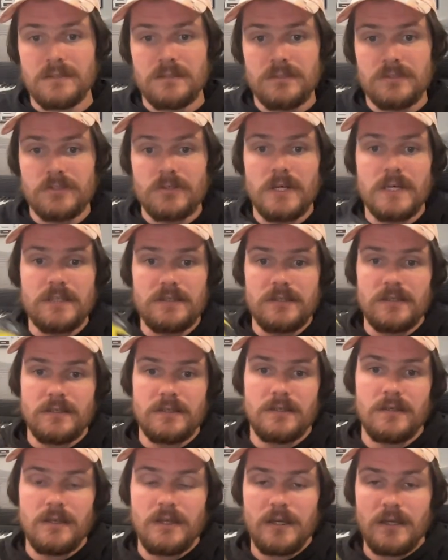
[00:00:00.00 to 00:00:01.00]
straight.
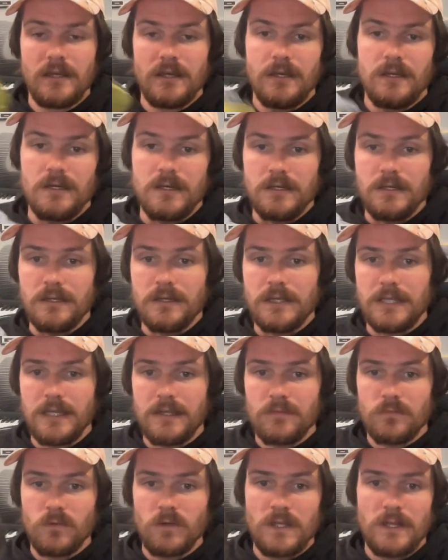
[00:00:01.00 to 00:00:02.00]

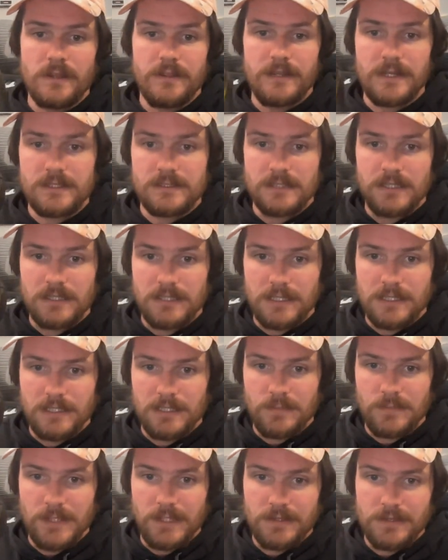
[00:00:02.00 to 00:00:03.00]
And one of the things I like
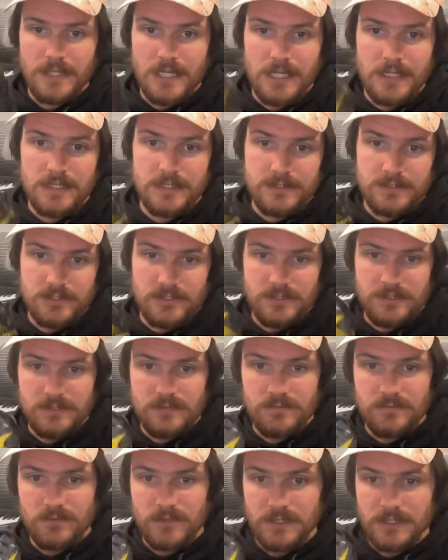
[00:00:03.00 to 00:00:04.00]
about that is
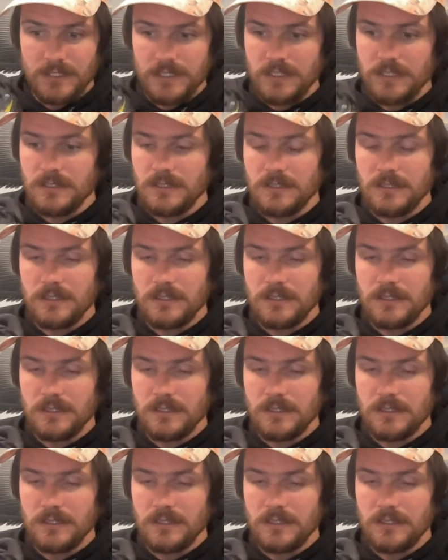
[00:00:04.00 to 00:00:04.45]
just really